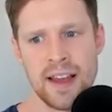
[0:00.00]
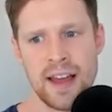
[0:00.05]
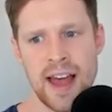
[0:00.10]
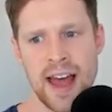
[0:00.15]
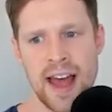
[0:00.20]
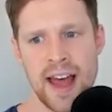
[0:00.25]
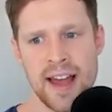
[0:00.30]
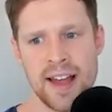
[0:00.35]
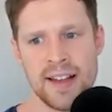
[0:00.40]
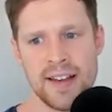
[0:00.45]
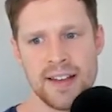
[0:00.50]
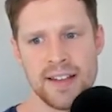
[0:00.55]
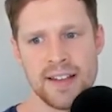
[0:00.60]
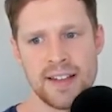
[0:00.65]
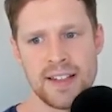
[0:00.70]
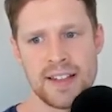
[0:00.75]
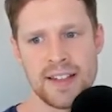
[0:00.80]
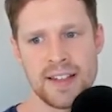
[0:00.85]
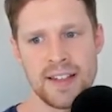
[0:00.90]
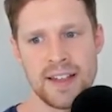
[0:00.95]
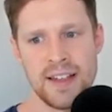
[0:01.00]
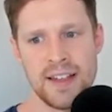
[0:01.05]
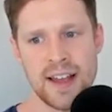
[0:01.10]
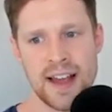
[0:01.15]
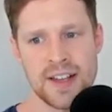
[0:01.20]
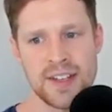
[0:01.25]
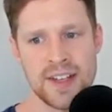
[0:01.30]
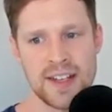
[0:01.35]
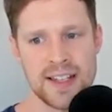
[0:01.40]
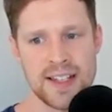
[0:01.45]
And
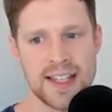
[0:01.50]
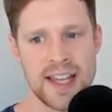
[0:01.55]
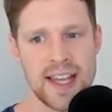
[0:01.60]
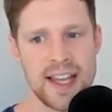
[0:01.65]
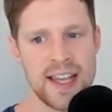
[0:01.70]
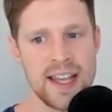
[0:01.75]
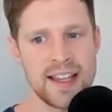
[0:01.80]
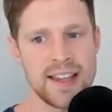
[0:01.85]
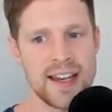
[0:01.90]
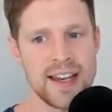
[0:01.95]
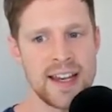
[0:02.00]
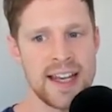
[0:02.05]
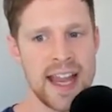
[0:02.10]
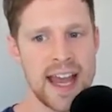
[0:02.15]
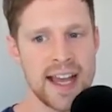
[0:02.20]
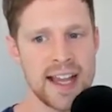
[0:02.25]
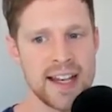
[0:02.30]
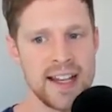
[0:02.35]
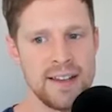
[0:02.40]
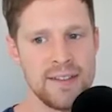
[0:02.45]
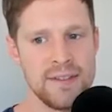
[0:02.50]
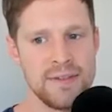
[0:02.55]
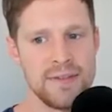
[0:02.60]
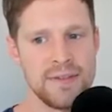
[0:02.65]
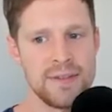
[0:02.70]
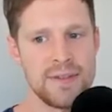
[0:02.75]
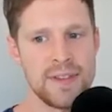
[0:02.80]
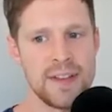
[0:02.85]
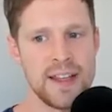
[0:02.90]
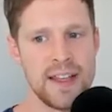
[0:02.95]
as you can see here, the
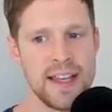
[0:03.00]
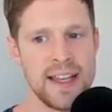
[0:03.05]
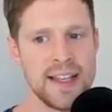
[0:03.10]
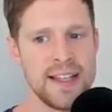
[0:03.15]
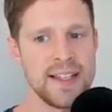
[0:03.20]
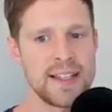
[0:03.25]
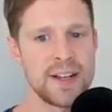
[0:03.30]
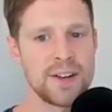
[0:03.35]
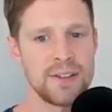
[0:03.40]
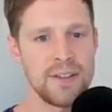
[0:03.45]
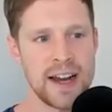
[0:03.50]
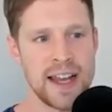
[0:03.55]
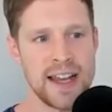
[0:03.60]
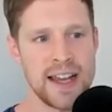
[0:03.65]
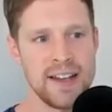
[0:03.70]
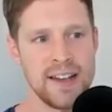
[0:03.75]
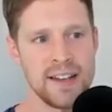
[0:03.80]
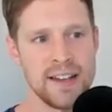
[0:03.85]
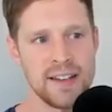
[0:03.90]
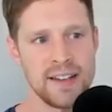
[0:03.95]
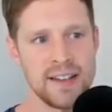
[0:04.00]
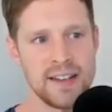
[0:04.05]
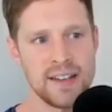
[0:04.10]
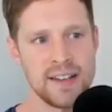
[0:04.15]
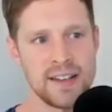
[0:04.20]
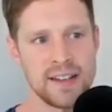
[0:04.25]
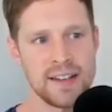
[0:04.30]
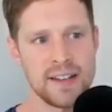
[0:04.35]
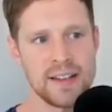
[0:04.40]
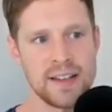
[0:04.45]
negative is green.
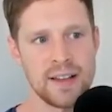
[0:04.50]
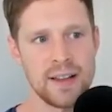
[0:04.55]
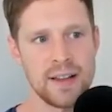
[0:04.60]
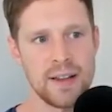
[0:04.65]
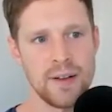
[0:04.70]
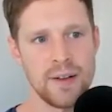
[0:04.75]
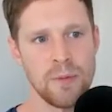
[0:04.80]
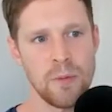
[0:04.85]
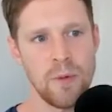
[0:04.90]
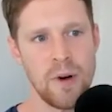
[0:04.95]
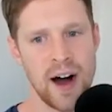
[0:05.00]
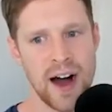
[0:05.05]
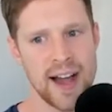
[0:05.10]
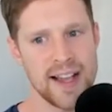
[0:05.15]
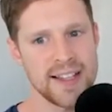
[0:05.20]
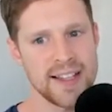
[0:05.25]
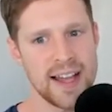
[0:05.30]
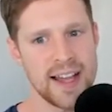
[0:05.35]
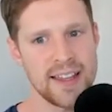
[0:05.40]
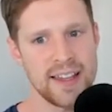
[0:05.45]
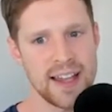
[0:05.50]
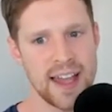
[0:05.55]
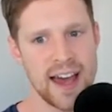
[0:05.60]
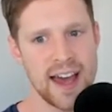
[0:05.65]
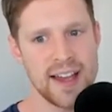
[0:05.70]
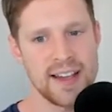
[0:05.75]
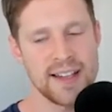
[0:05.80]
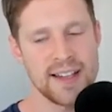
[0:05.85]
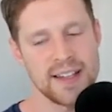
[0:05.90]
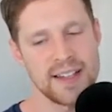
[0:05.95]
Why is that the
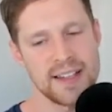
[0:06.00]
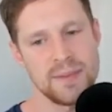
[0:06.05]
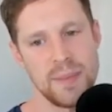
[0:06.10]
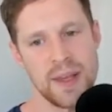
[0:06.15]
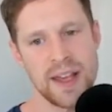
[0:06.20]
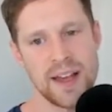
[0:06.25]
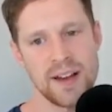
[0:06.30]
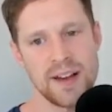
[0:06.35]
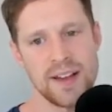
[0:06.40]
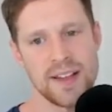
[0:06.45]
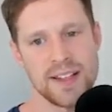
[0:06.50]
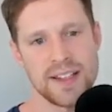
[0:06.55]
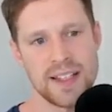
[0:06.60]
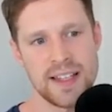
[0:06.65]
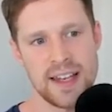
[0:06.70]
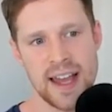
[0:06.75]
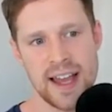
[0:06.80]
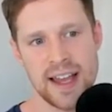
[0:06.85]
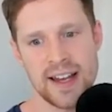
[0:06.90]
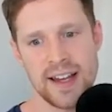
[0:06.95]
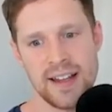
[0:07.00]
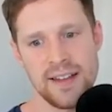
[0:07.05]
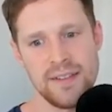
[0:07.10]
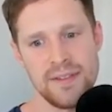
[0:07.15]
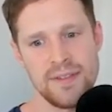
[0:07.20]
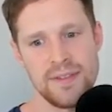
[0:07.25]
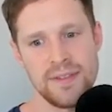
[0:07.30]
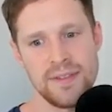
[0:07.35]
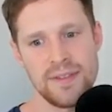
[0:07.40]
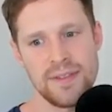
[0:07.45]
case? Because
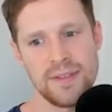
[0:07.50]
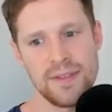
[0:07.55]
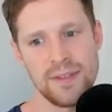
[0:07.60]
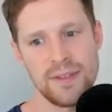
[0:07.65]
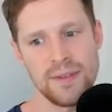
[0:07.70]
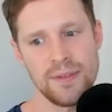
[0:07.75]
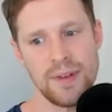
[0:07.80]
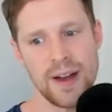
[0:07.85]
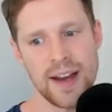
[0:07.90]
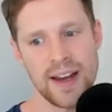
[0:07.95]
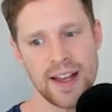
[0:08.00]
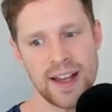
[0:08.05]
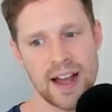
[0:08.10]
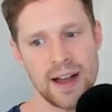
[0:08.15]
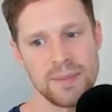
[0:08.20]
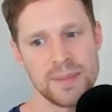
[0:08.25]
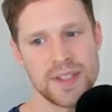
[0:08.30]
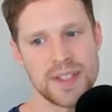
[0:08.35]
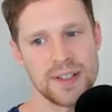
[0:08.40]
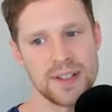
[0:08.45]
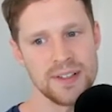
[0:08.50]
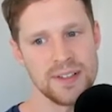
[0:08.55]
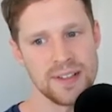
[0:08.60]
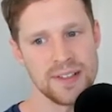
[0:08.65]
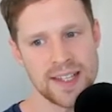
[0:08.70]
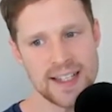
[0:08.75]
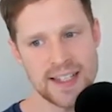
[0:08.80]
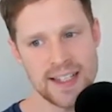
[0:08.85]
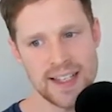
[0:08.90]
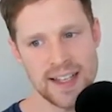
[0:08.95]
negative, when it comes to
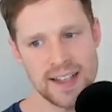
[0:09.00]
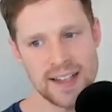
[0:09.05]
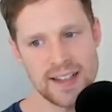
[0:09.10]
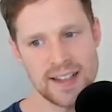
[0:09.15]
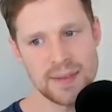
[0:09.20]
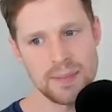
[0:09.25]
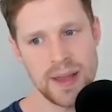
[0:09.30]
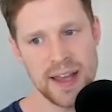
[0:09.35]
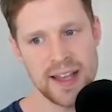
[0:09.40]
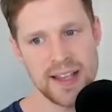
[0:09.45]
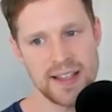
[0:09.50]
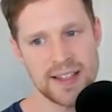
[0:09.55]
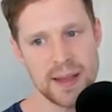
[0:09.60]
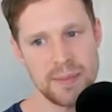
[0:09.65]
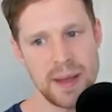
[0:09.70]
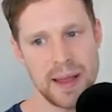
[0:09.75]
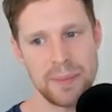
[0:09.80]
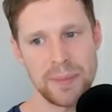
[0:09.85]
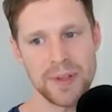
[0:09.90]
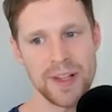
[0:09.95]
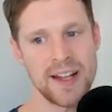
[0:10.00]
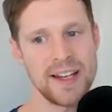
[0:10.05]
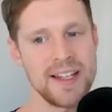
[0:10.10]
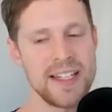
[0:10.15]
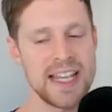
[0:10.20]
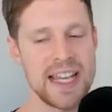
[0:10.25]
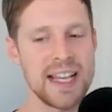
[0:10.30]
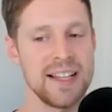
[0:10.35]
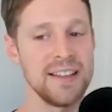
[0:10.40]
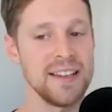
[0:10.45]
listings, means that people are
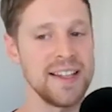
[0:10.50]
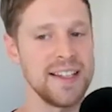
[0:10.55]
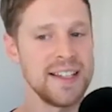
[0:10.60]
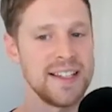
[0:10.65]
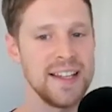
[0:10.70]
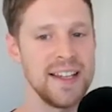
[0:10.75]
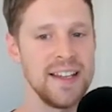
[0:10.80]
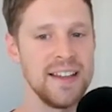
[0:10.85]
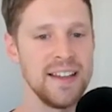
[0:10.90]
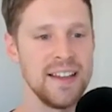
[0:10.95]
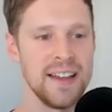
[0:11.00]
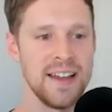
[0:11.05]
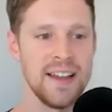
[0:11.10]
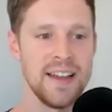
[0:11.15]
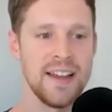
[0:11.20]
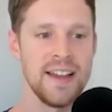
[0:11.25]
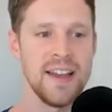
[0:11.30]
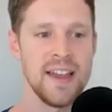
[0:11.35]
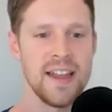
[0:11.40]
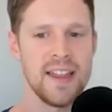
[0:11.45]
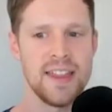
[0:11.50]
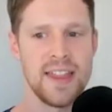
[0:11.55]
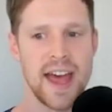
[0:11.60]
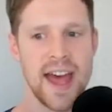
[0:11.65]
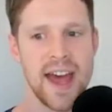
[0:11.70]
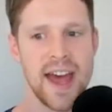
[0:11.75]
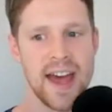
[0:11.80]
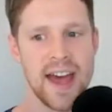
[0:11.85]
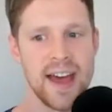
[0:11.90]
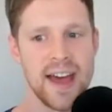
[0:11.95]
delisting
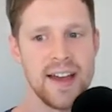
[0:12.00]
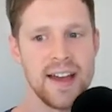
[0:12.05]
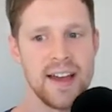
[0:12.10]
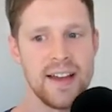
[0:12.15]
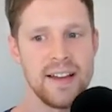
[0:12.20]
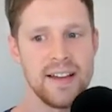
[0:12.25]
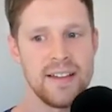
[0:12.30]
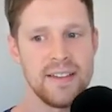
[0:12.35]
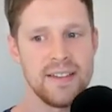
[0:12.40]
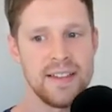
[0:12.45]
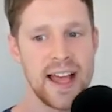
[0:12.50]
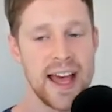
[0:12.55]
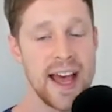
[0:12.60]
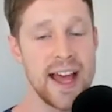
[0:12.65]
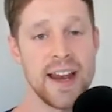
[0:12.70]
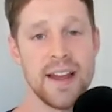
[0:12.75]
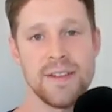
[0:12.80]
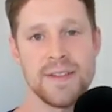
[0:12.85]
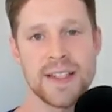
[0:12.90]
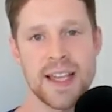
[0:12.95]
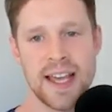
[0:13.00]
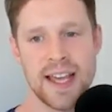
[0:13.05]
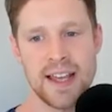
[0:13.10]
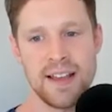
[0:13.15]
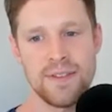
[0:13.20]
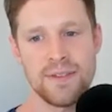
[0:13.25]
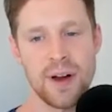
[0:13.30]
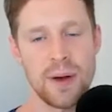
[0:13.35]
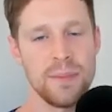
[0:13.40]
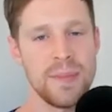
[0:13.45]
their
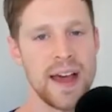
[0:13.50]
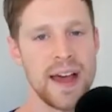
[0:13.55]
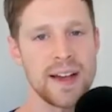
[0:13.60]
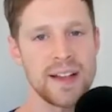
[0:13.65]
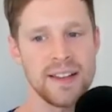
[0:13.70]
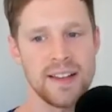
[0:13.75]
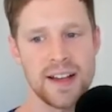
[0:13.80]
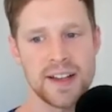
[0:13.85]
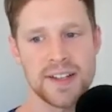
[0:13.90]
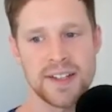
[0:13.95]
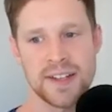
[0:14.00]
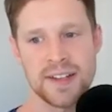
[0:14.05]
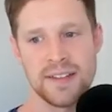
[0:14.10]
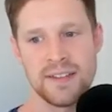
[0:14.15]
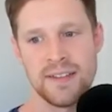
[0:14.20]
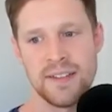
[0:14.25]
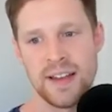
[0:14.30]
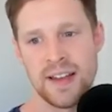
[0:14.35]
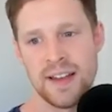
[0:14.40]
NFT from that collection.